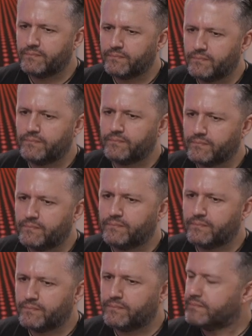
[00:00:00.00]

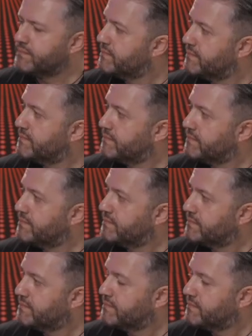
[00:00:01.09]

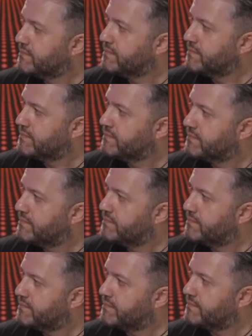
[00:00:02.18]

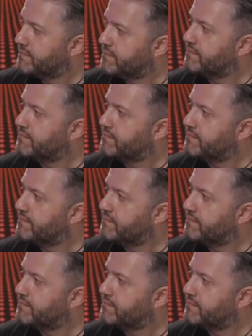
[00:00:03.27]
No words are spoken by the person on screen.